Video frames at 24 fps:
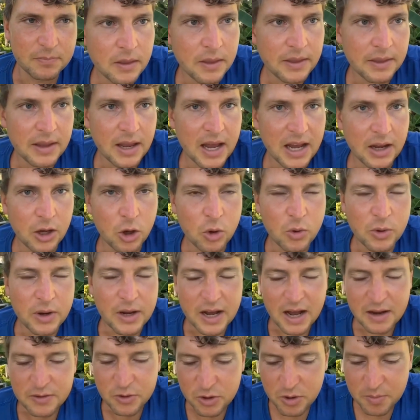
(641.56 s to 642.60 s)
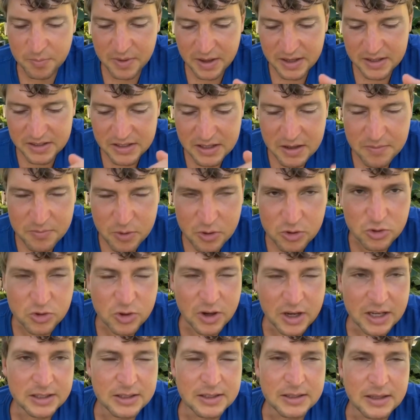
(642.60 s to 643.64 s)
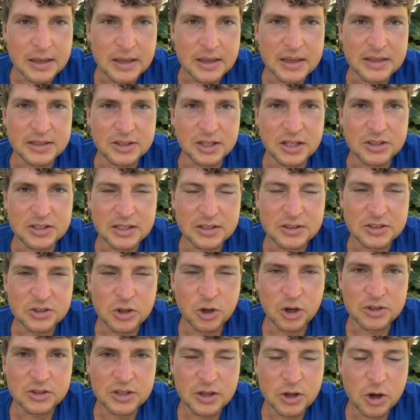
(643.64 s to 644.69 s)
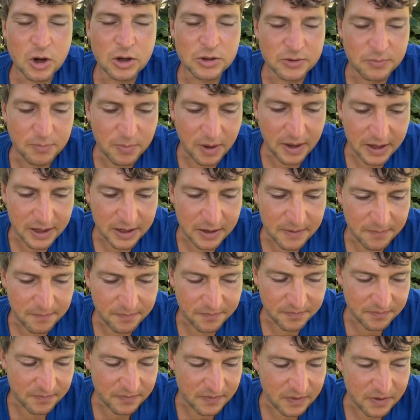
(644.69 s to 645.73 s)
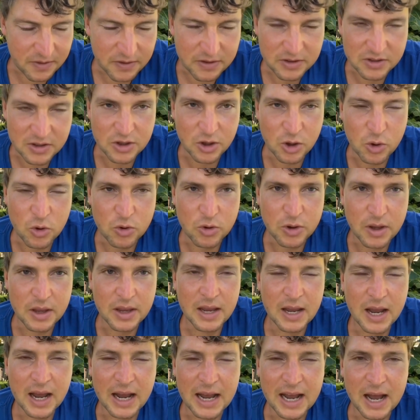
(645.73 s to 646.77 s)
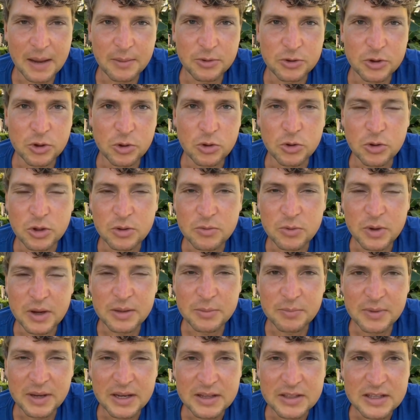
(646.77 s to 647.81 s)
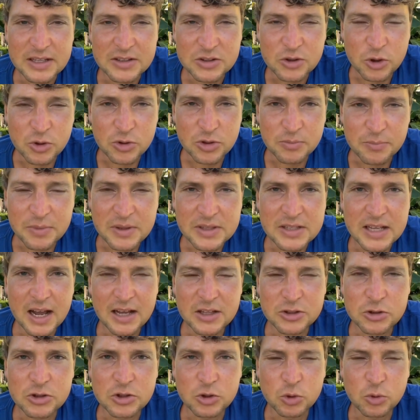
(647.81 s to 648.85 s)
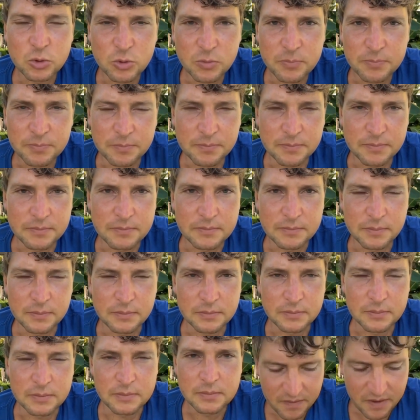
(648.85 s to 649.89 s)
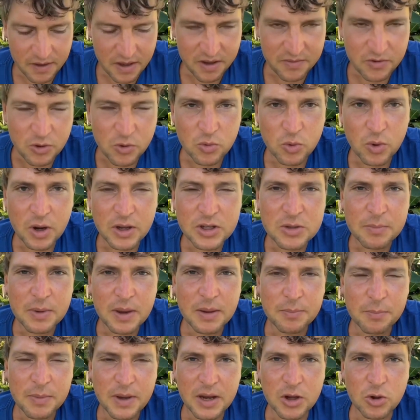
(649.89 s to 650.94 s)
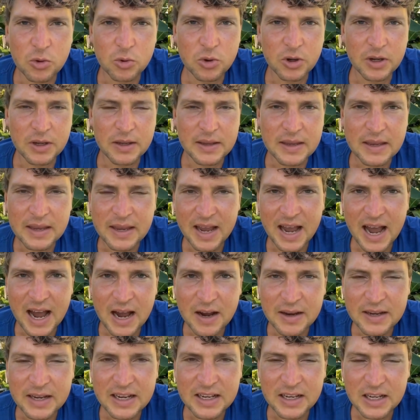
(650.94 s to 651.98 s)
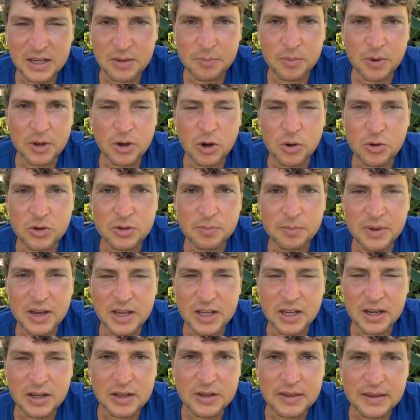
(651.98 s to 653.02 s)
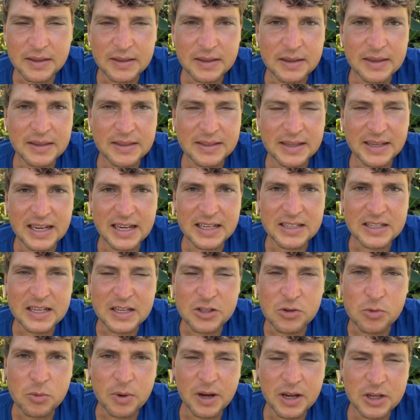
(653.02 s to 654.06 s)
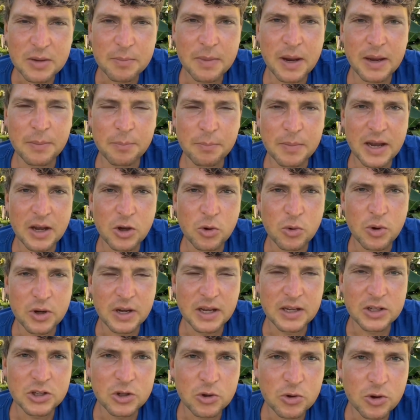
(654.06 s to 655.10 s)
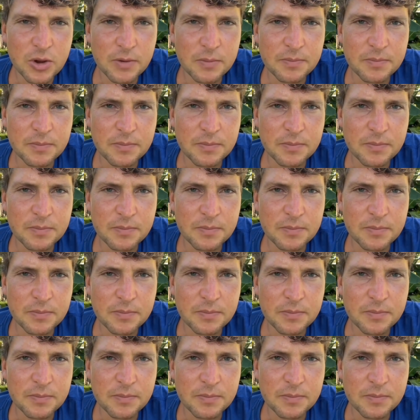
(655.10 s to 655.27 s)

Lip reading: And only after you make several trades does it start to cost money. So, I absolutely recommend this ultimate tax tool. If you want to buy Bitcoin, I'll link you below to Bitcoin, the easiest way to buy Bitcoin in Europe.